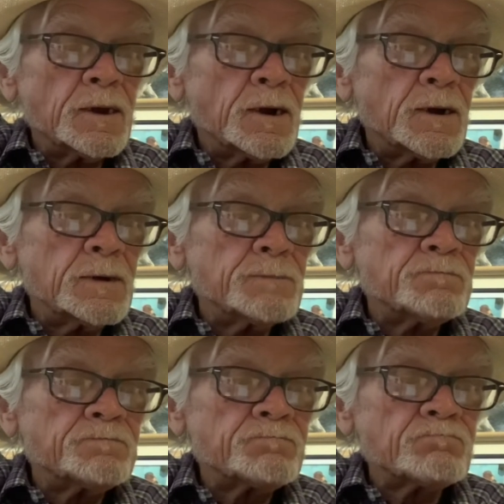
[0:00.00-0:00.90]
Um,
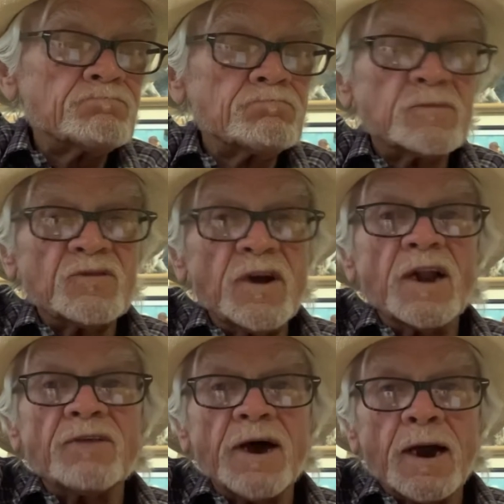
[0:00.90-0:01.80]
if
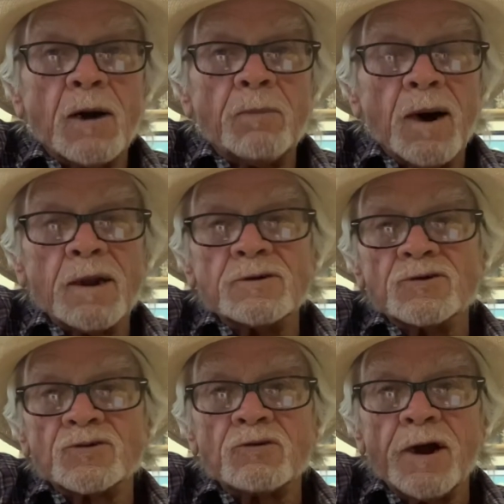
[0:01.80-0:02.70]
anything, I'll probably
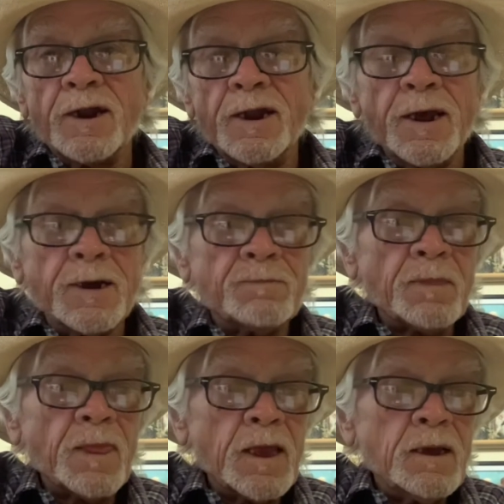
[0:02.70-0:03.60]
just trade it in.
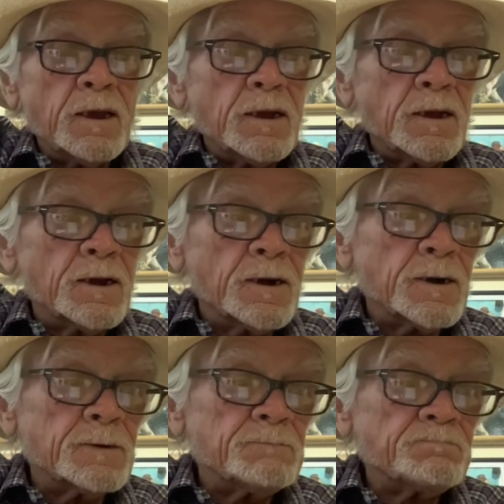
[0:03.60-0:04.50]

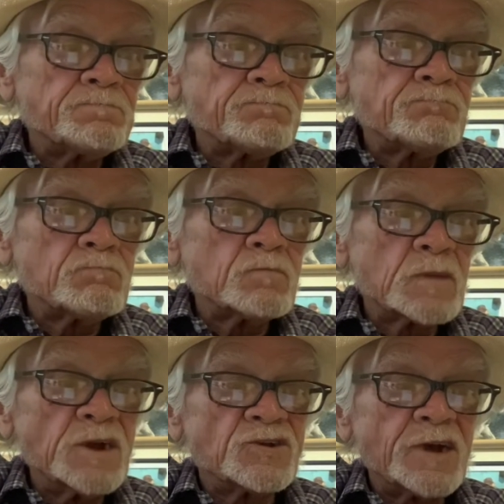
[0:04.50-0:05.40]
Um,
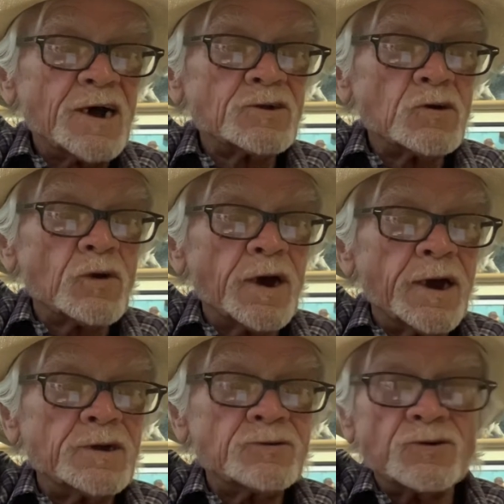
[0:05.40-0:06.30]
it sounds
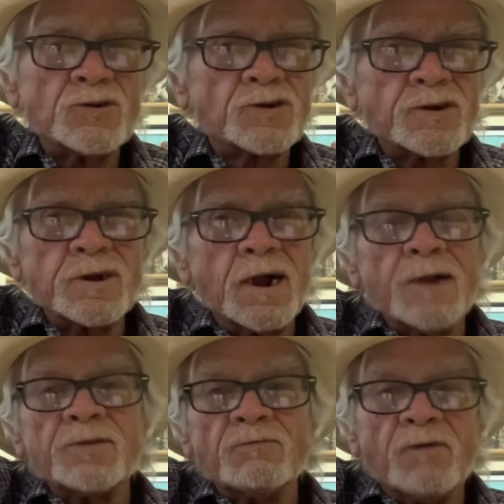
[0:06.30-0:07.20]
okay. It's just
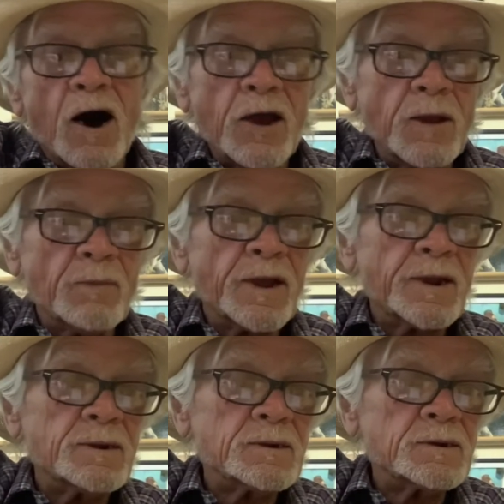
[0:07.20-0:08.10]
not the volume that
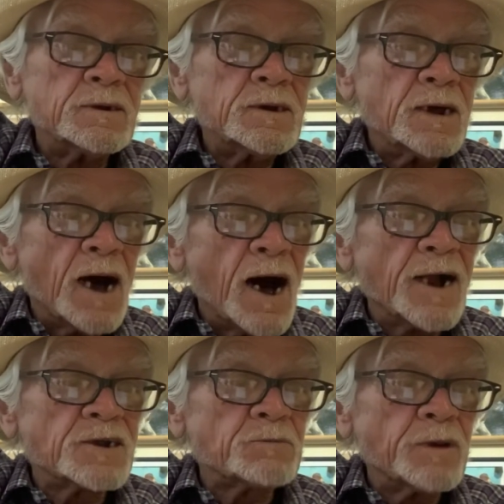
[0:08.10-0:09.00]
I
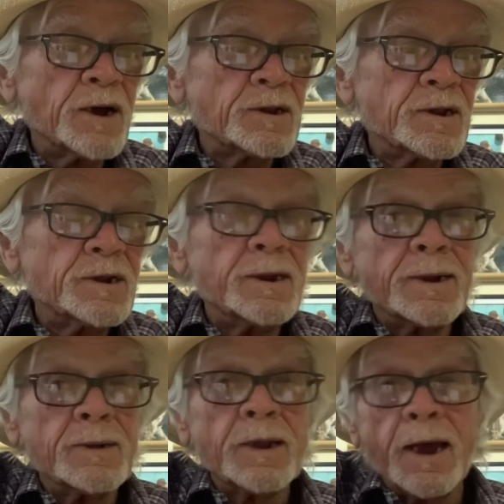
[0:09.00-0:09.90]
expected
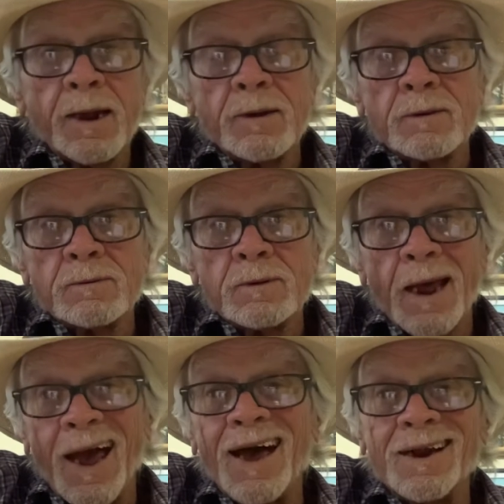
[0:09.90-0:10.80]

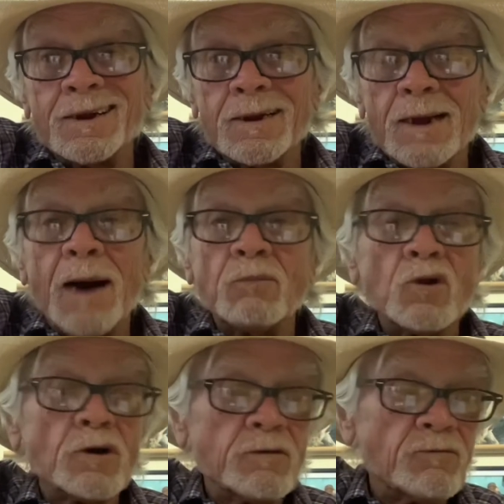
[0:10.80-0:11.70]
and I'm
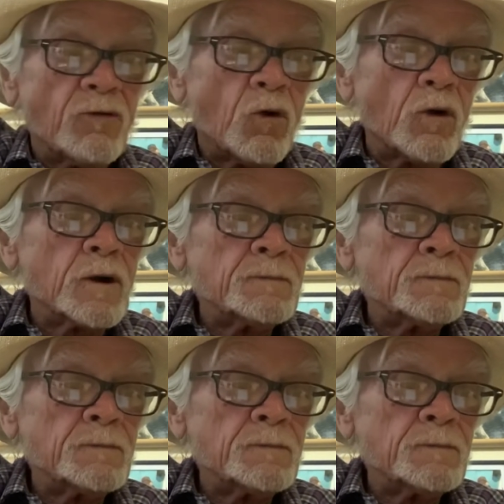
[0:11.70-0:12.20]
looking for.